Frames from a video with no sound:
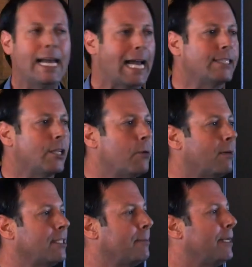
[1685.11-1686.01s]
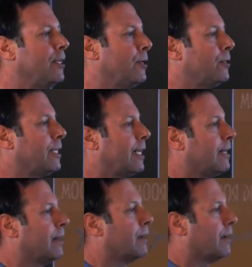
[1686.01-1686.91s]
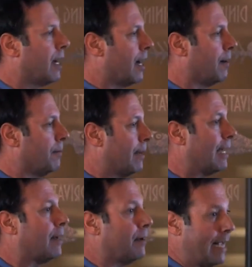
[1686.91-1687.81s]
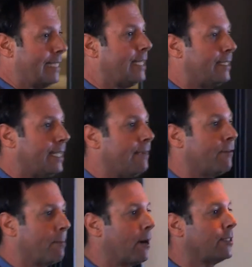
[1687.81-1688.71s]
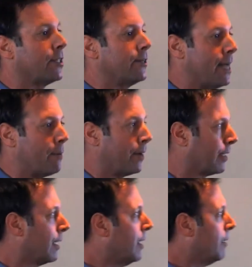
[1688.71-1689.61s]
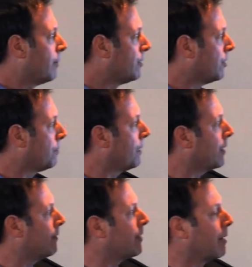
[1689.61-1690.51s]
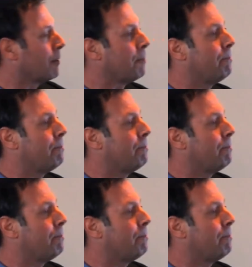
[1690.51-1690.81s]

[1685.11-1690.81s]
XO must have been using AT&T for parts of their network because there was a period of time where